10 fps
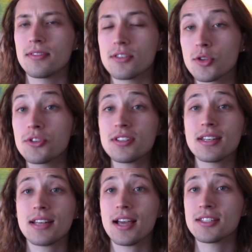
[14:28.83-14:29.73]
So just
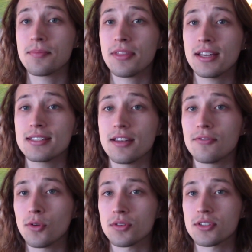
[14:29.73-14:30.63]
to tie some things in
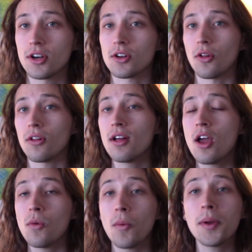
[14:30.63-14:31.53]
full circle,
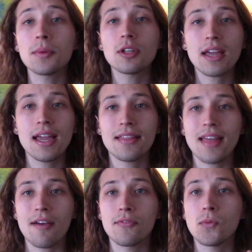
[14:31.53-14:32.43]
when we were looking at
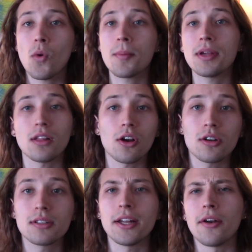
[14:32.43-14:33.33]
that formula
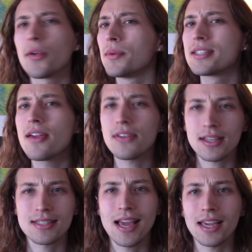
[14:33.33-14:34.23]
earlier that was giving
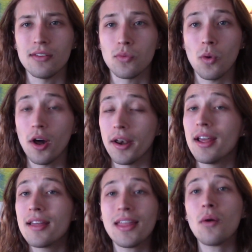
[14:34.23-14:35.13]
us negative 1,
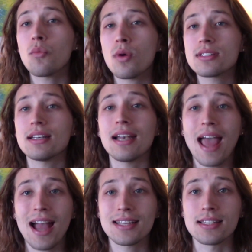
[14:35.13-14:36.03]
that wasn't an
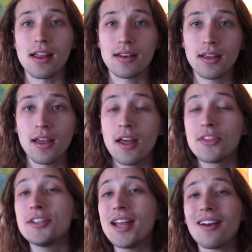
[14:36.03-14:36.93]
accident.
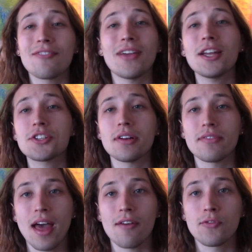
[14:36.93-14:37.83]
The derivation
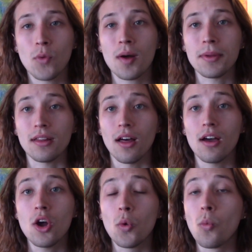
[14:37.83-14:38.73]
of that
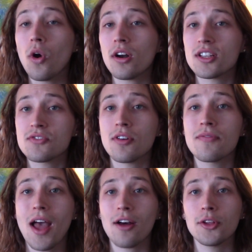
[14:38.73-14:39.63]
formula works for
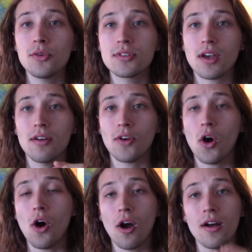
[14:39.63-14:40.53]
values of
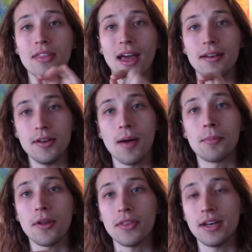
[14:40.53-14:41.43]
r, that
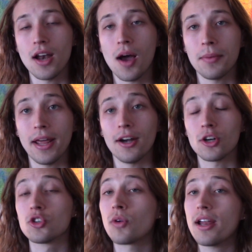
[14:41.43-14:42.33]
number in the denominator,
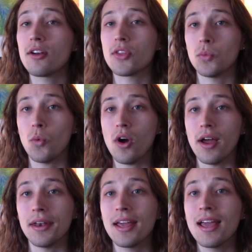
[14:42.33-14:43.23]
greater than
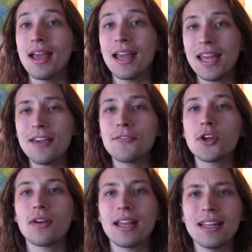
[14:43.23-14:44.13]
1, if
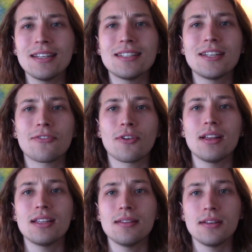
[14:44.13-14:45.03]
you're in
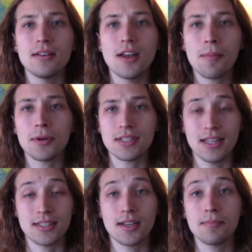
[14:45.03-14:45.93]
different number
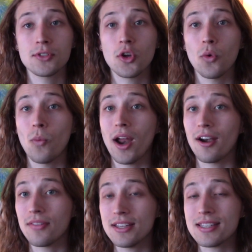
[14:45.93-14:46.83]
systems
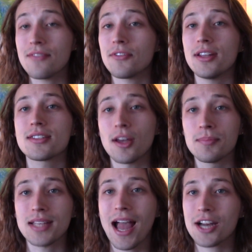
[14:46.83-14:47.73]
where these infinite
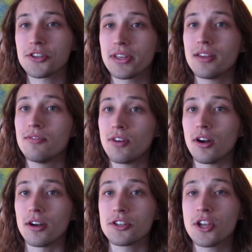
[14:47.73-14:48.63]
sums actually
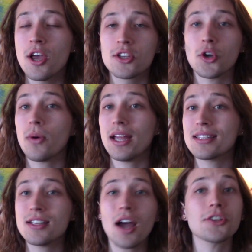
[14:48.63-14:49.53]
converge. So
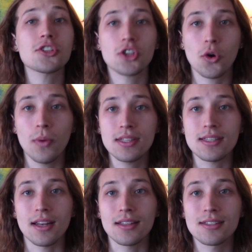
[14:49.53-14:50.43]
it's not just a
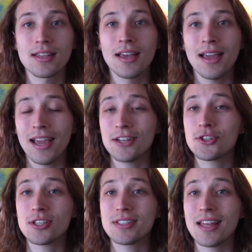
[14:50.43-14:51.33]
coincidence. It's
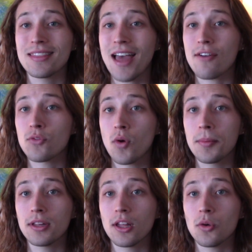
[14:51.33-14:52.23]
just that that
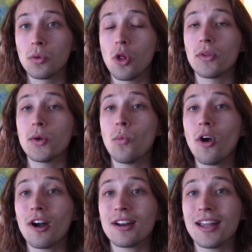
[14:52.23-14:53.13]
formula will only
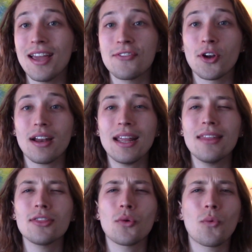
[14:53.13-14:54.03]
work if you're
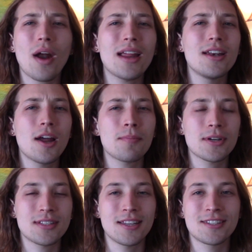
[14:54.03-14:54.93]
in the right
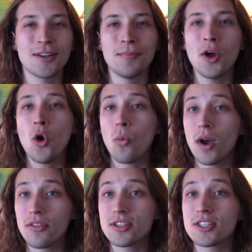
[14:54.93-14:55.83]
number system
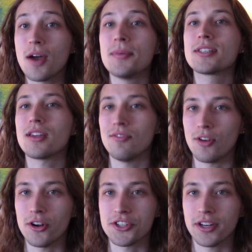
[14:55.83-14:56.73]
where the sum is
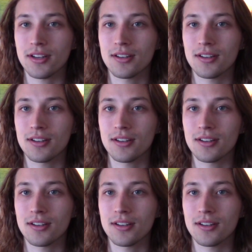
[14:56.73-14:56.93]
converging.